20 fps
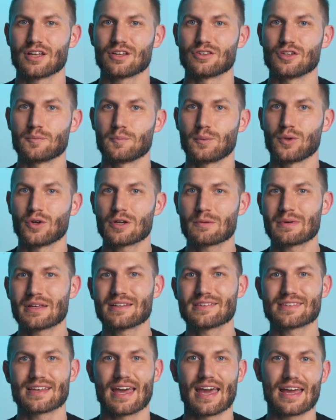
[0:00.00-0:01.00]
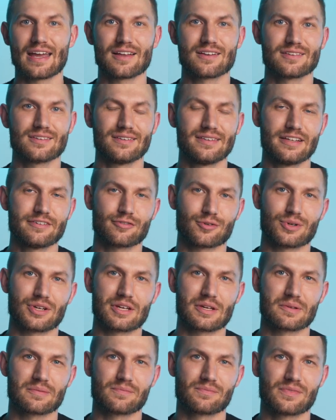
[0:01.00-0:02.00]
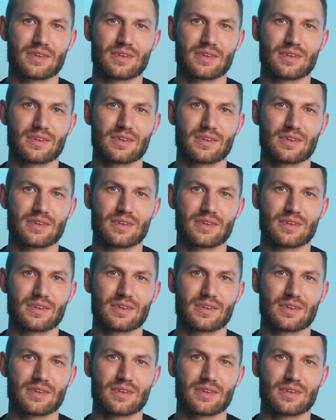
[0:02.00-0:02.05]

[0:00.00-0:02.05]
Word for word: deployment, and delivery.